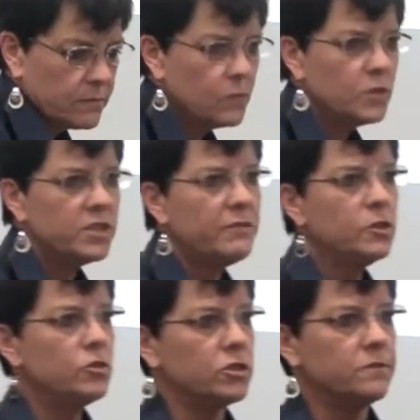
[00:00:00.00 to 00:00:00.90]
What's
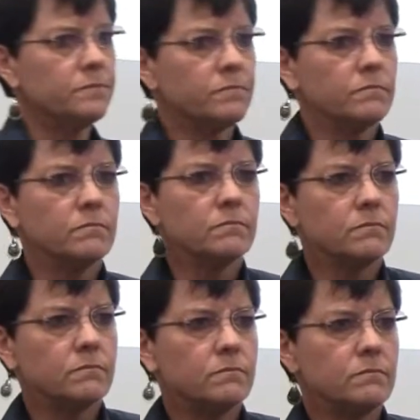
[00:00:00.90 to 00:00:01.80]
devolution?
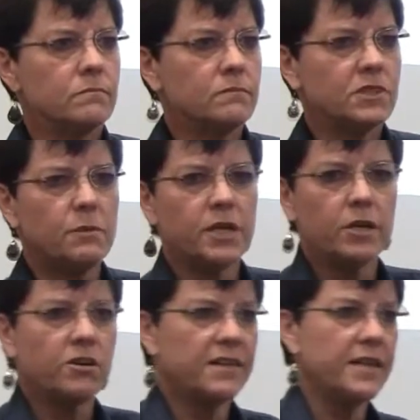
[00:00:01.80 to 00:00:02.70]
Somebody
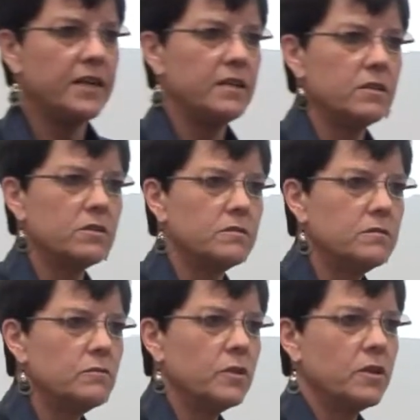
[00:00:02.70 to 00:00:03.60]
here had that in
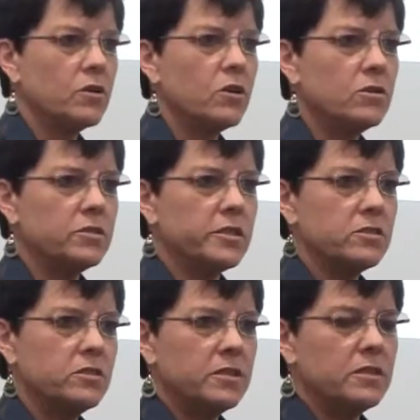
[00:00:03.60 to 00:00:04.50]
one of their cards yesterday.